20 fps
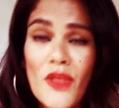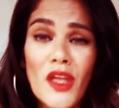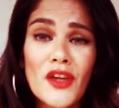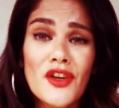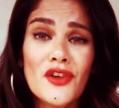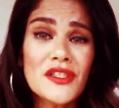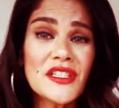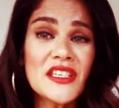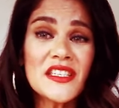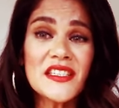
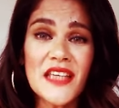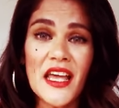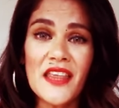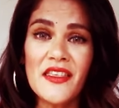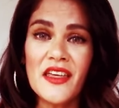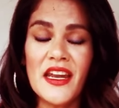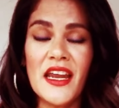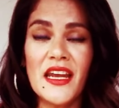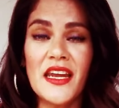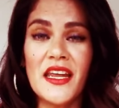Not to say
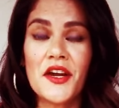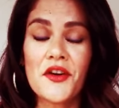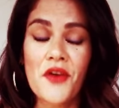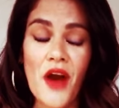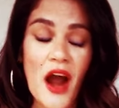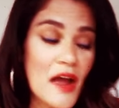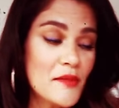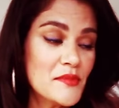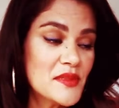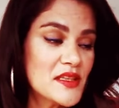that any
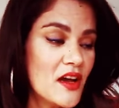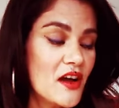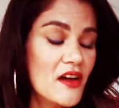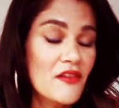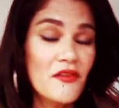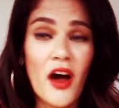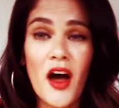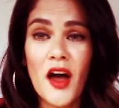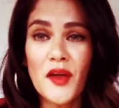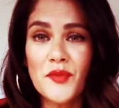crimes
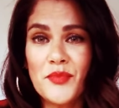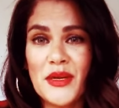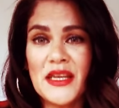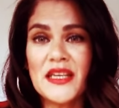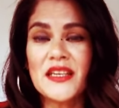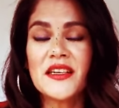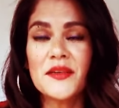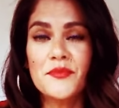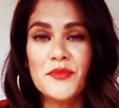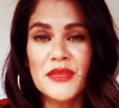aren't,
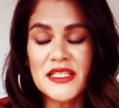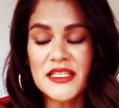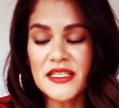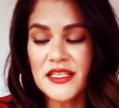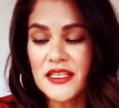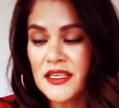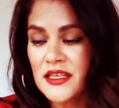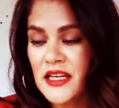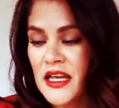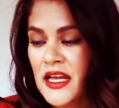being
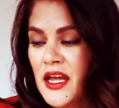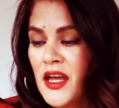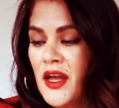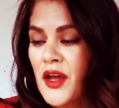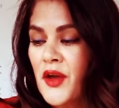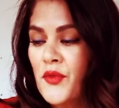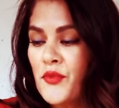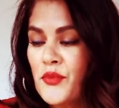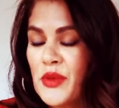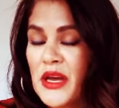committed,
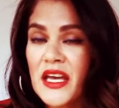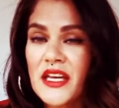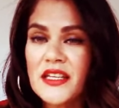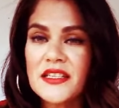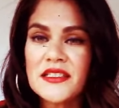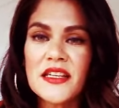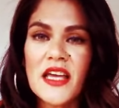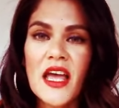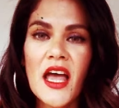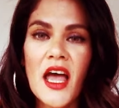
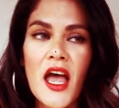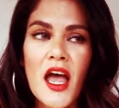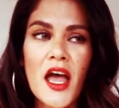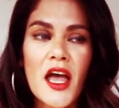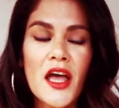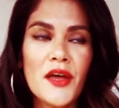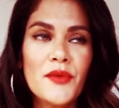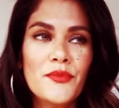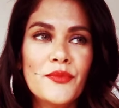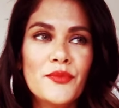but
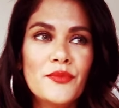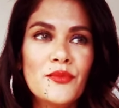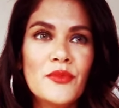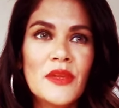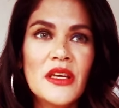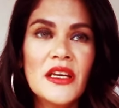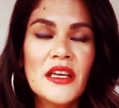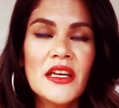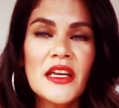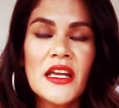um,
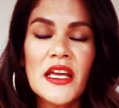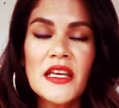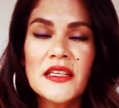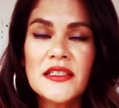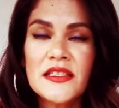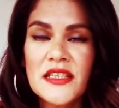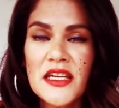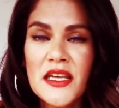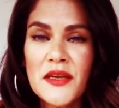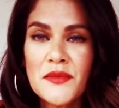it
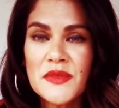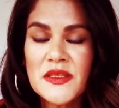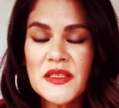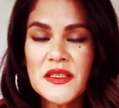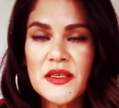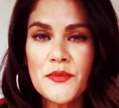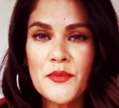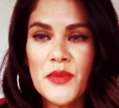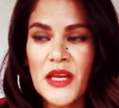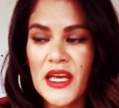seems
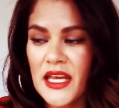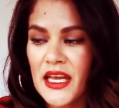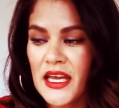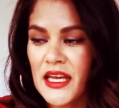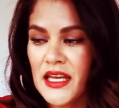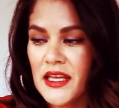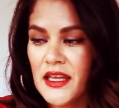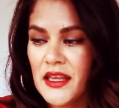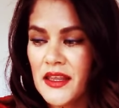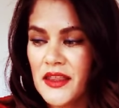to
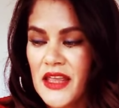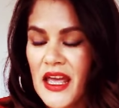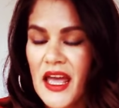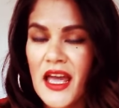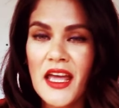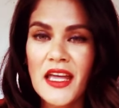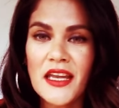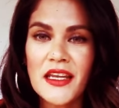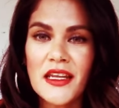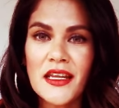me
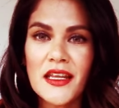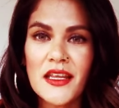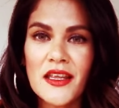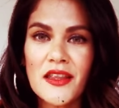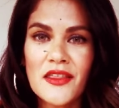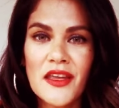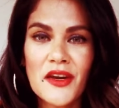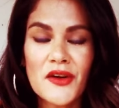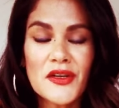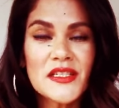that
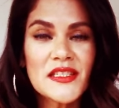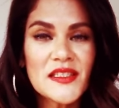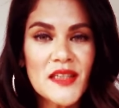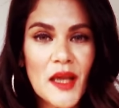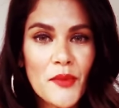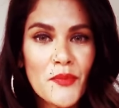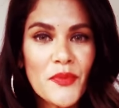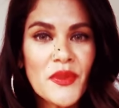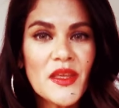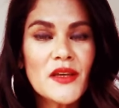there is
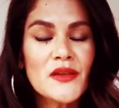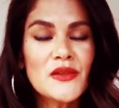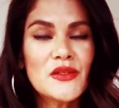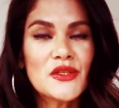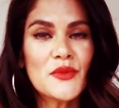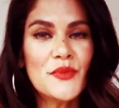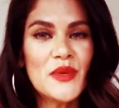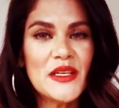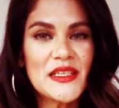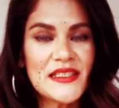something
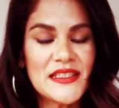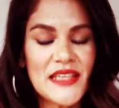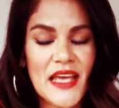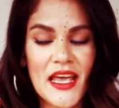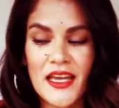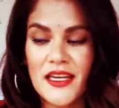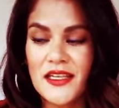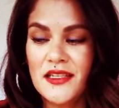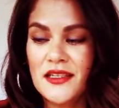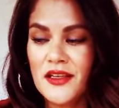to be
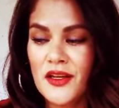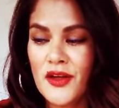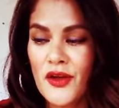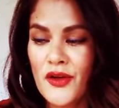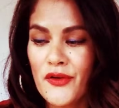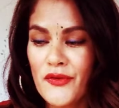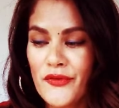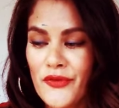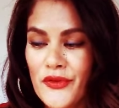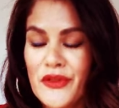said
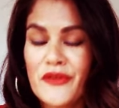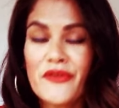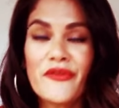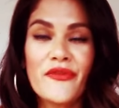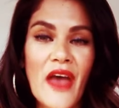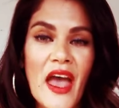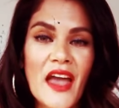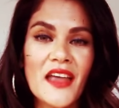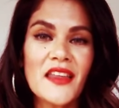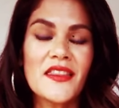for the
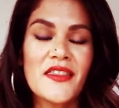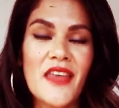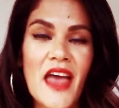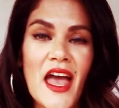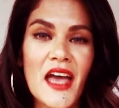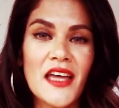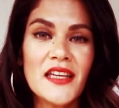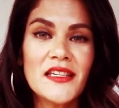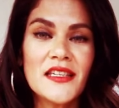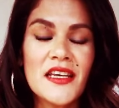fact
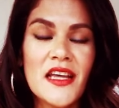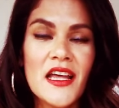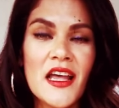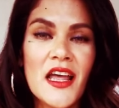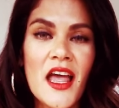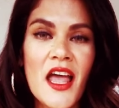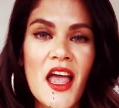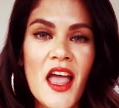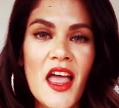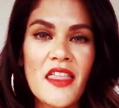that
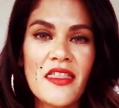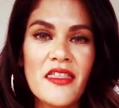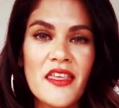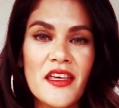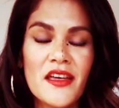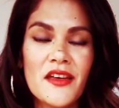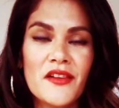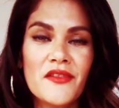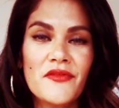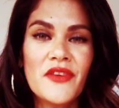
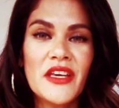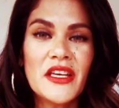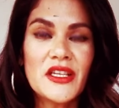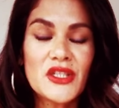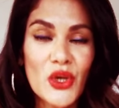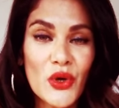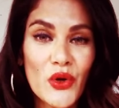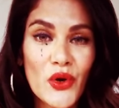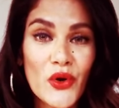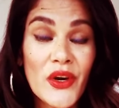the
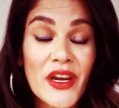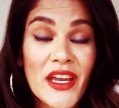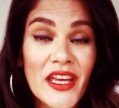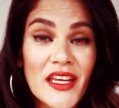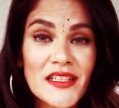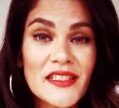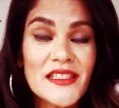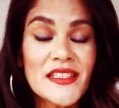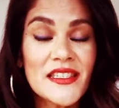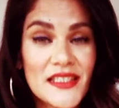
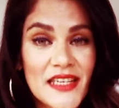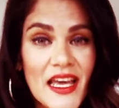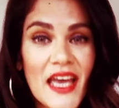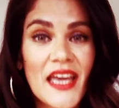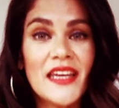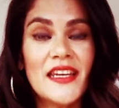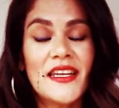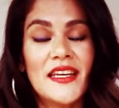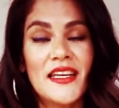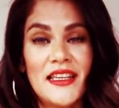Victorian
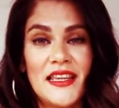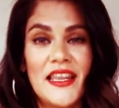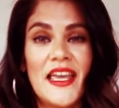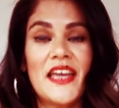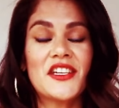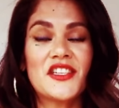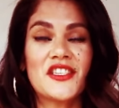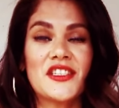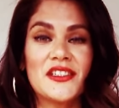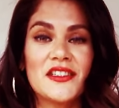state
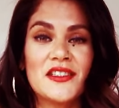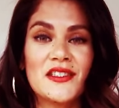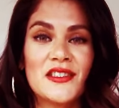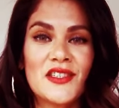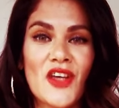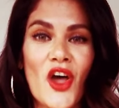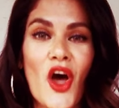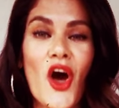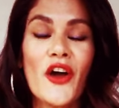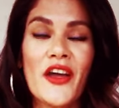
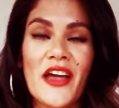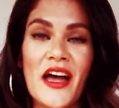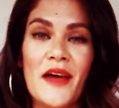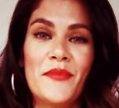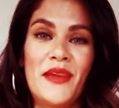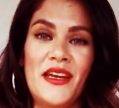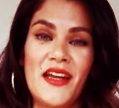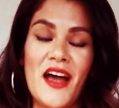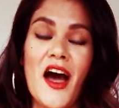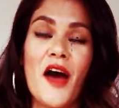elections are coming